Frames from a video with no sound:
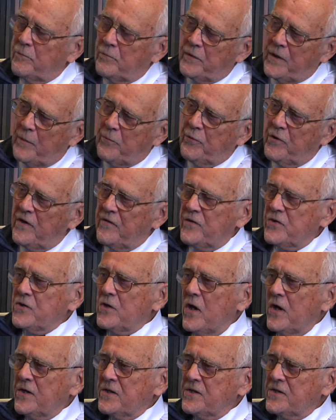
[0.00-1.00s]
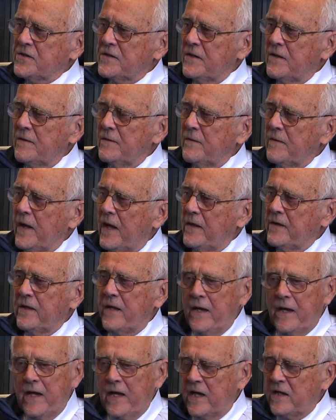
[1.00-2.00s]
the previous August, and
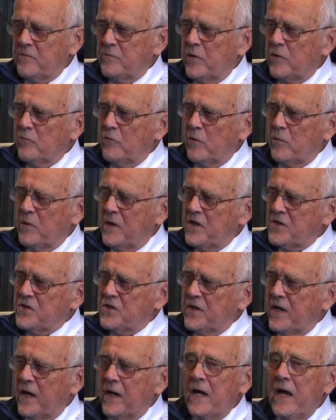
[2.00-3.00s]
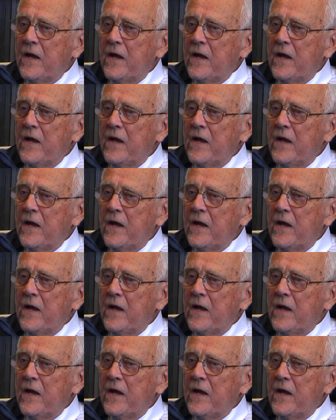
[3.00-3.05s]
he hadn't been replaced yet.